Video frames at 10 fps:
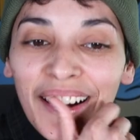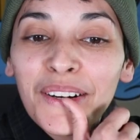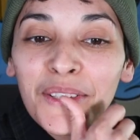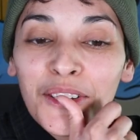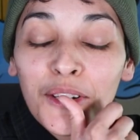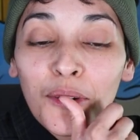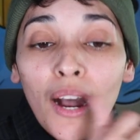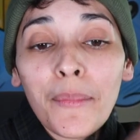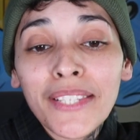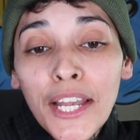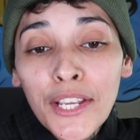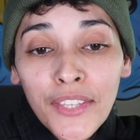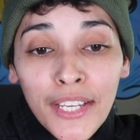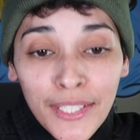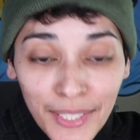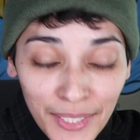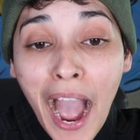Oh shoot, well I'm gonna tell you this.